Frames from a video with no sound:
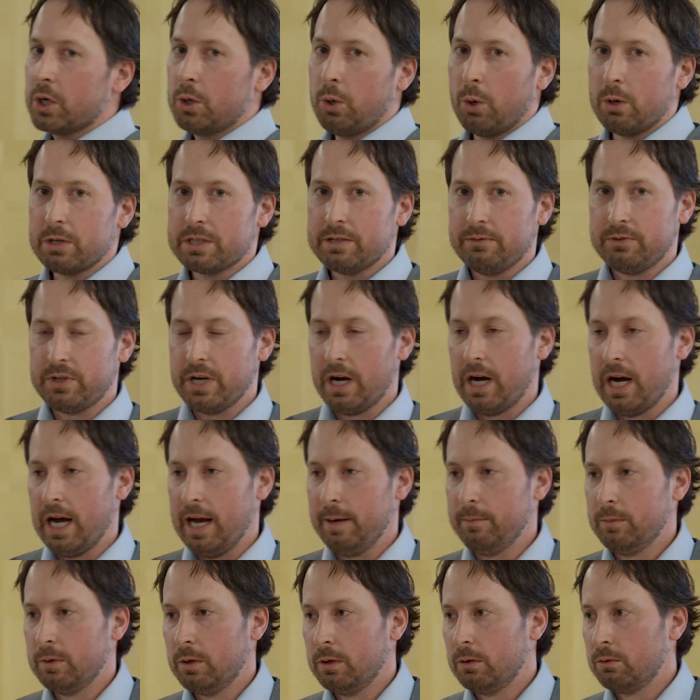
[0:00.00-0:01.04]
the course of
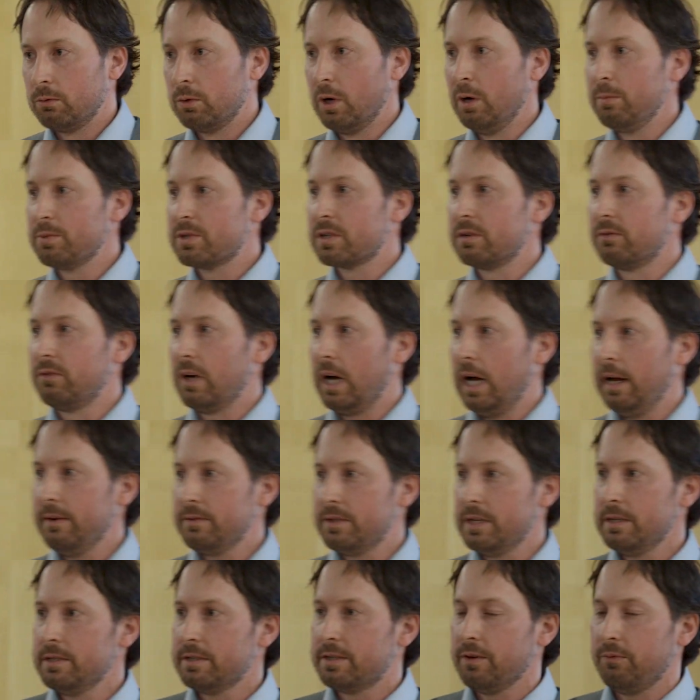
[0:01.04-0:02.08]
time, Rome
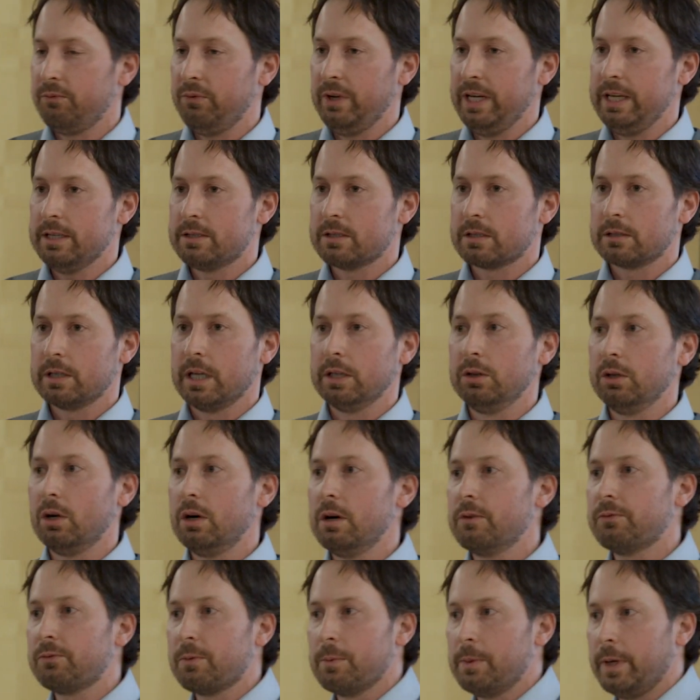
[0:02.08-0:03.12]
survives these defeats. They
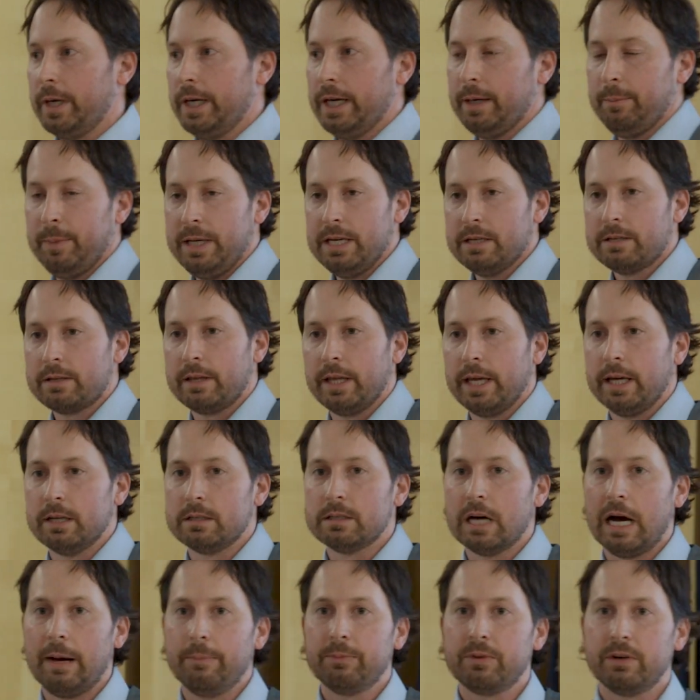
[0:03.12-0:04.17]
learn from their enemies. They
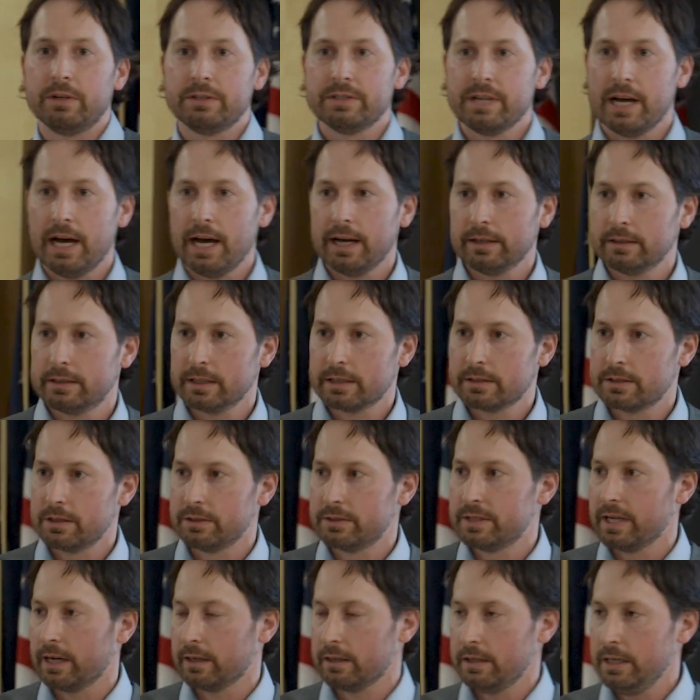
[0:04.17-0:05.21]
adopt their tactics, their
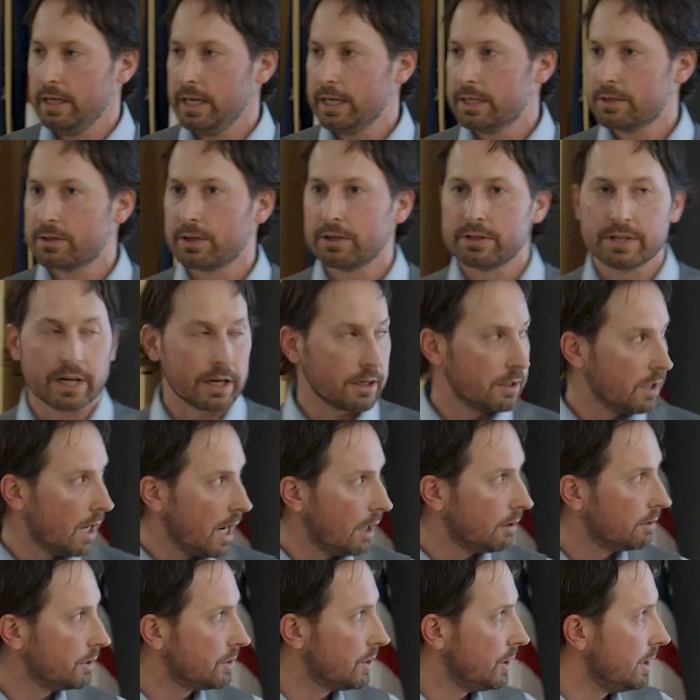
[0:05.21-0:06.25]
techniques, their
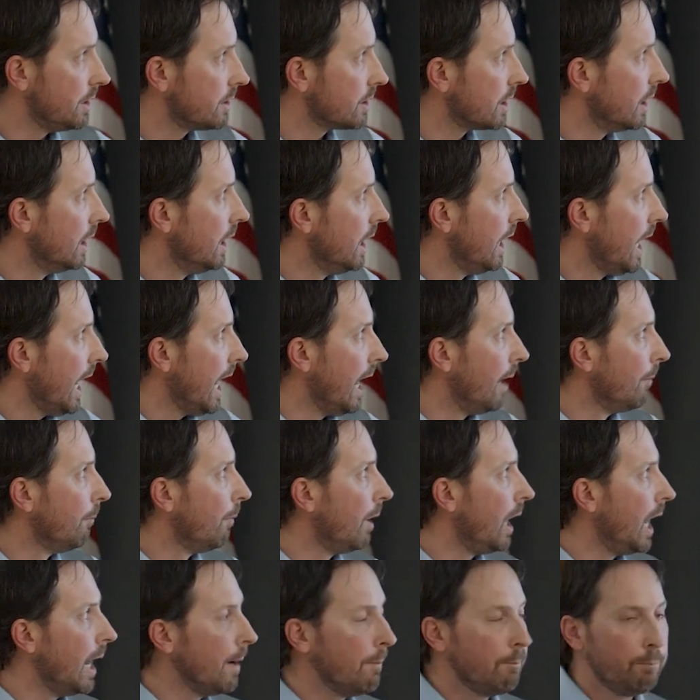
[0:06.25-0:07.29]
technologies. And
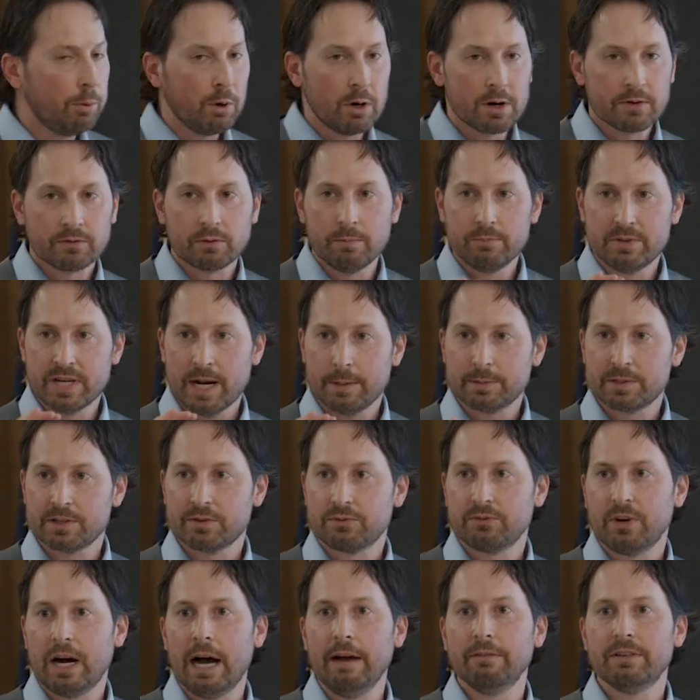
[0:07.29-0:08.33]
my book from chapters
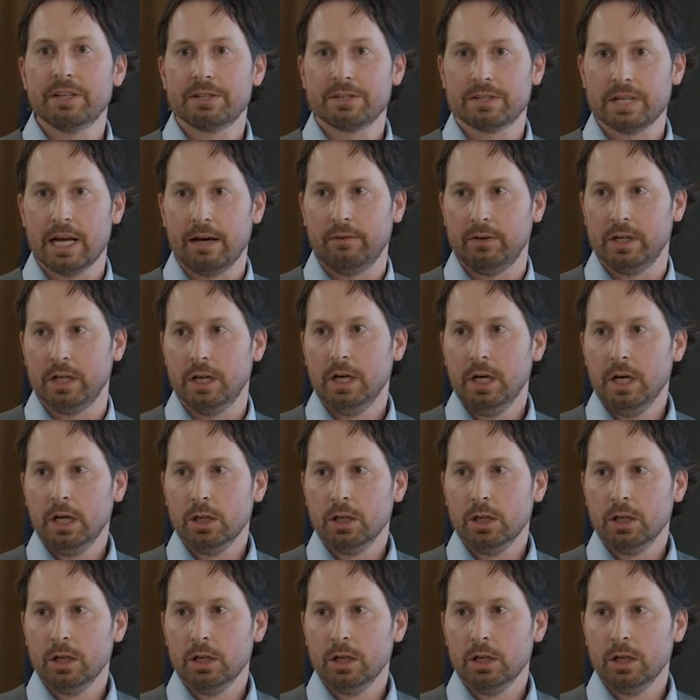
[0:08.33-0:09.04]
5 to 7